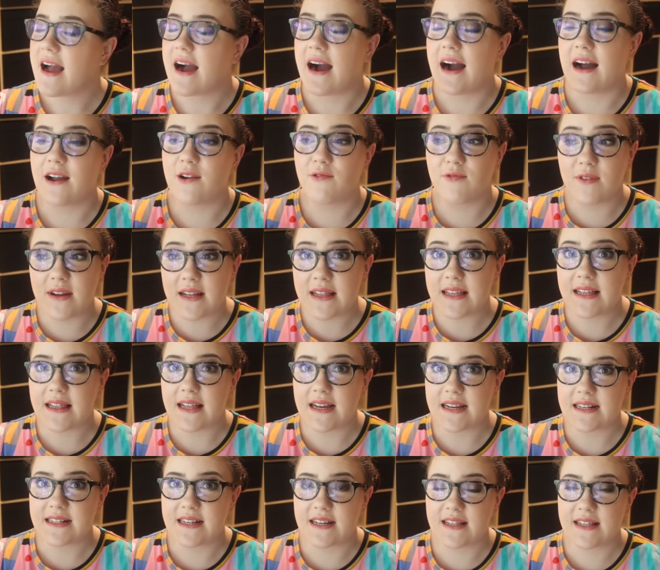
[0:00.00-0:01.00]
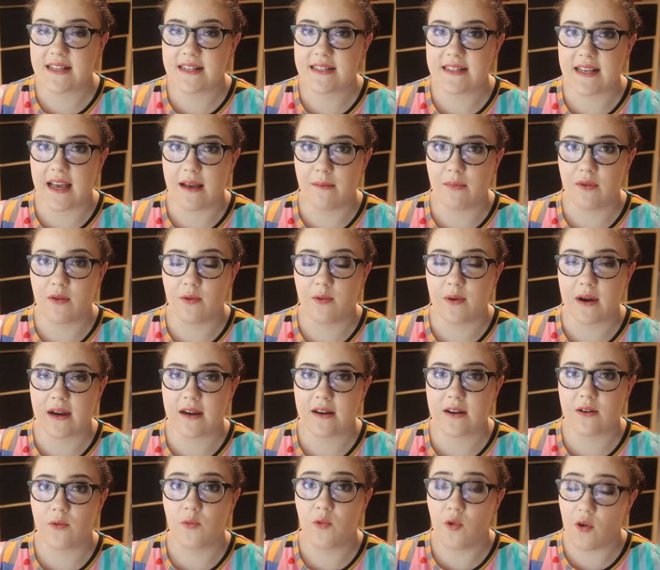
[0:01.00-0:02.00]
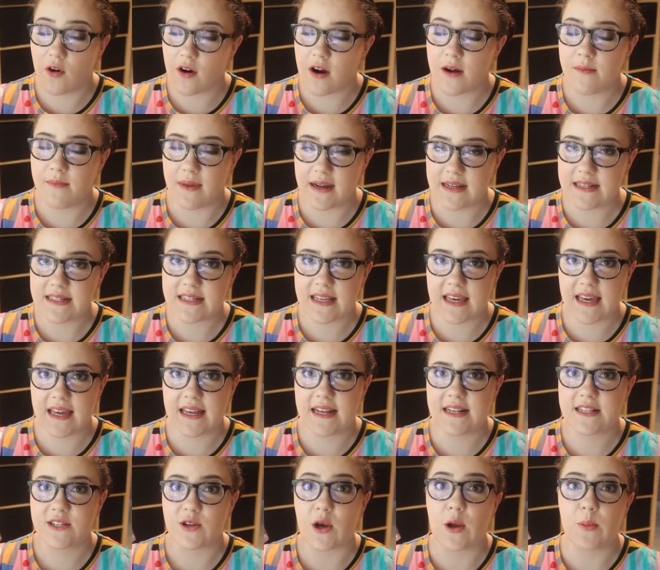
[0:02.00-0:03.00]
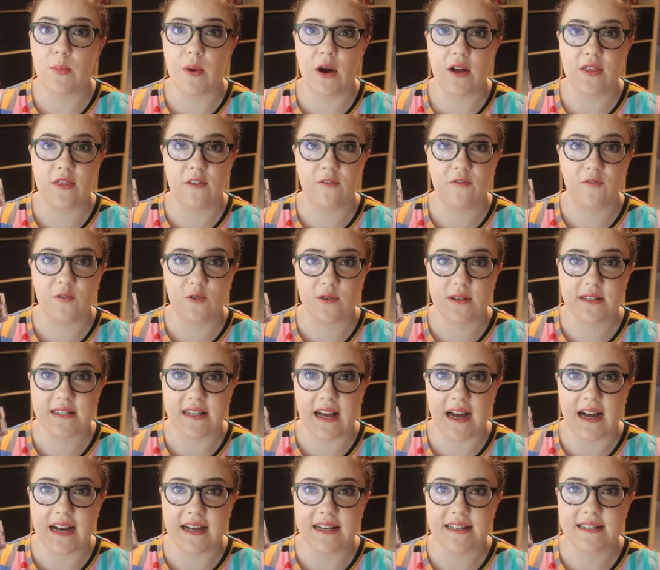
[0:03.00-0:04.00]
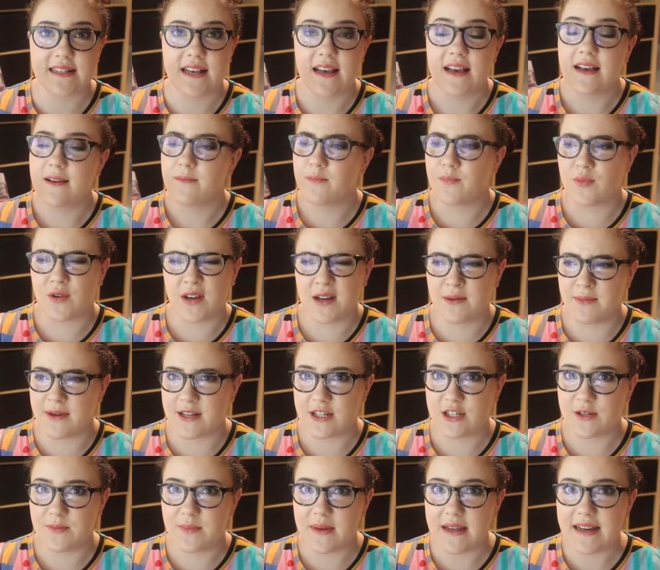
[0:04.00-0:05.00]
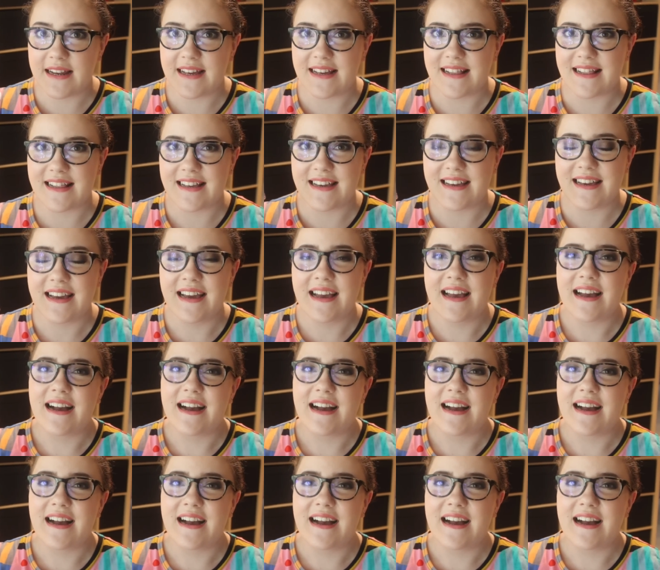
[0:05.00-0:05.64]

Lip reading: I really liked how the sample wore on my skin, so I bought the full size pretty much immediately.